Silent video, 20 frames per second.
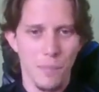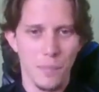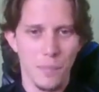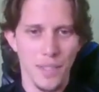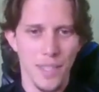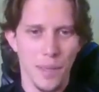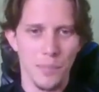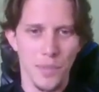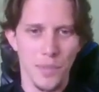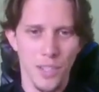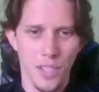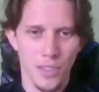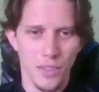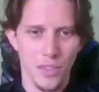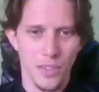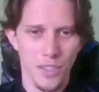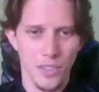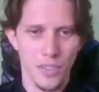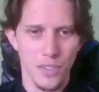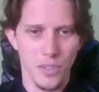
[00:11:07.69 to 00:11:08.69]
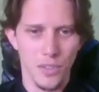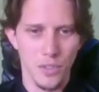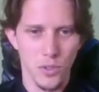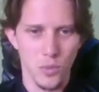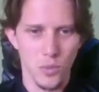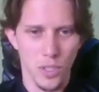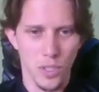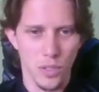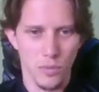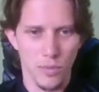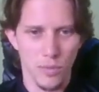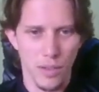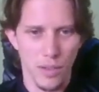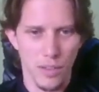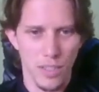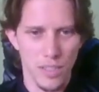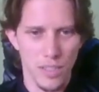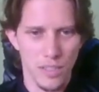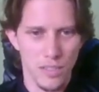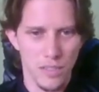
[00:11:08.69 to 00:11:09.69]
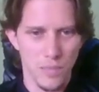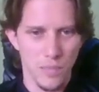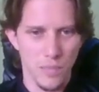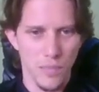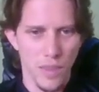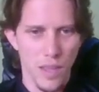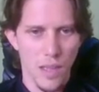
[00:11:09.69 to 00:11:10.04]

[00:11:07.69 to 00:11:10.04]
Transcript: but I'm not going to use Ward of Valkyries.